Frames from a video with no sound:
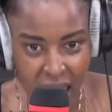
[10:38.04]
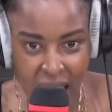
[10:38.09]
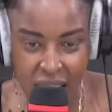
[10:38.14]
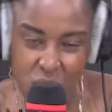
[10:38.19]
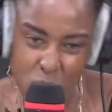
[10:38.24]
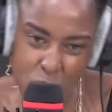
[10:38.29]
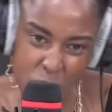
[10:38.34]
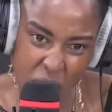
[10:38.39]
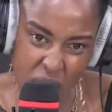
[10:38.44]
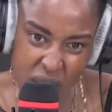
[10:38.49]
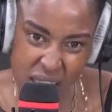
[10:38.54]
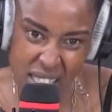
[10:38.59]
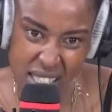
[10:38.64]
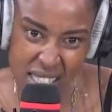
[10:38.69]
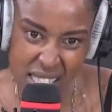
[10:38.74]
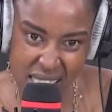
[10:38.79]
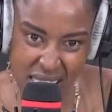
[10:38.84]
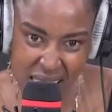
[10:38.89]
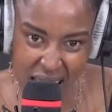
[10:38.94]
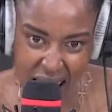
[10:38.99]
To be
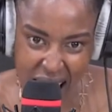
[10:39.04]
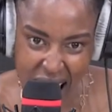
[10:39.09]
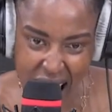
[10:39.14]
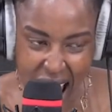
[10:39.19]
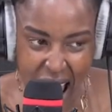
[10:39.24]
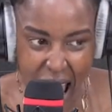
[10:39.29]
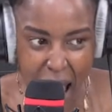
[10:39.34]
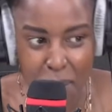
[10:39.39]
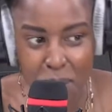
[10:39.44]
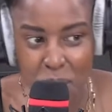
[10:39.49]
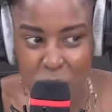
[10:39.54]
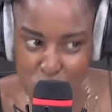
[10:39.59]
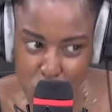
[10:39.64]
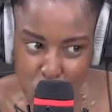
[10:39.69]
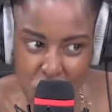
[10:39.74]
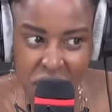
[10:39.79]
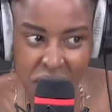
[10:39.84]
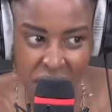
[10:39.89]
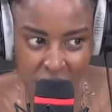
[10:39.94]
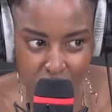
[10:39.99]
honest, I'm
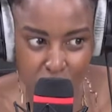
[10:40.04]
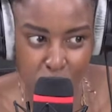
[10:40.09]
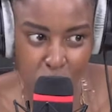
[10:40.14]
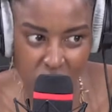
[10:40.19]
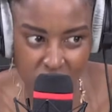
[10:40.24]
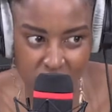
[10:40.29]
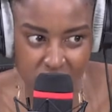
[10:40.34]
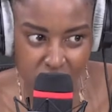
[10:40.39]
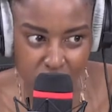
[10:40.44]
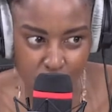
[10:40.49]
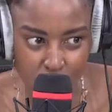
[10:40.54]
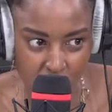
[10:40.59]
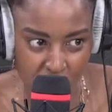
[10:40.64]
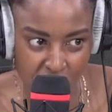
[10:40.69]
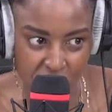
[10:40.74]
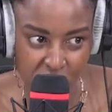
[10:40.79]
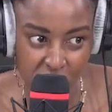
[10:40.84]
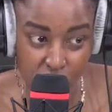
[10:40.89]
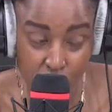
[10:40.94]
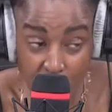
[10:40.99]
between Third World and
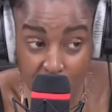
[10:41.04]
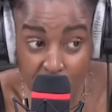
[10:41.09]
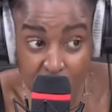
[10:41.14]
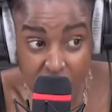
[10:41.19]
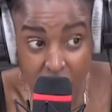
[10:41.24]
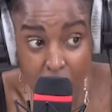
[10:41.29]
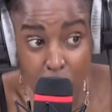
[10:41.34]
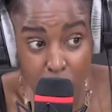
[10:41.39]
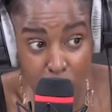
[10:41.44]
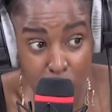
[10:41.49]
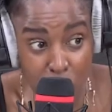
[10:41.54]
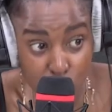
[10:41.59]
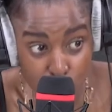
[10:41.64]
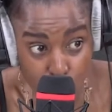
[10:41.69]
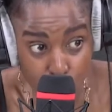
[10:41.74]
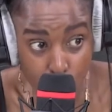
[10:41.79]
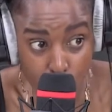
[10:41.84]
Coffee. Coffee's album is dope.